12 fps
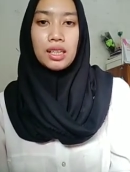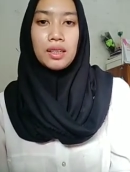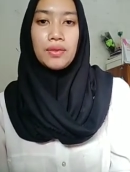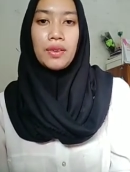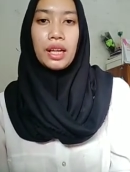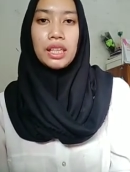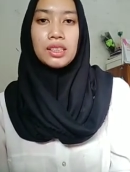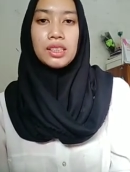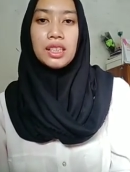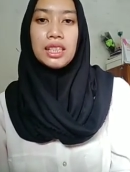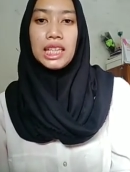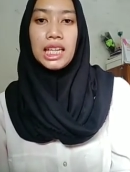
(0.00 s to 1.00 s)
the
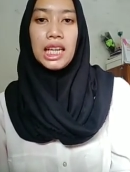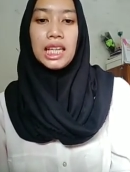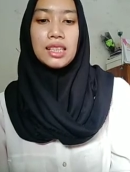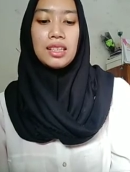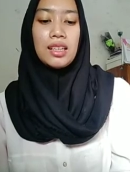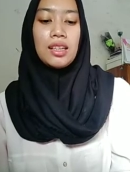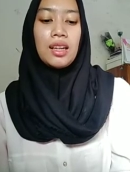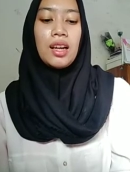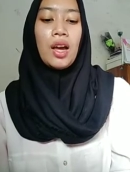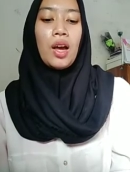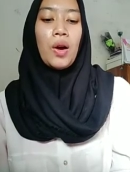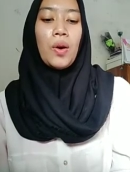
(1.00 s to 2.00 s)
function is,
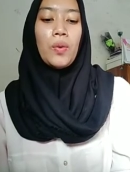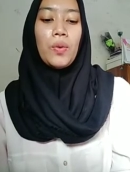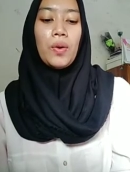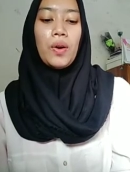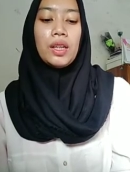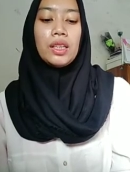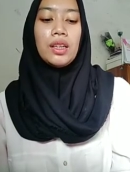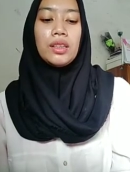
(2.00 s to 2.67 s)
what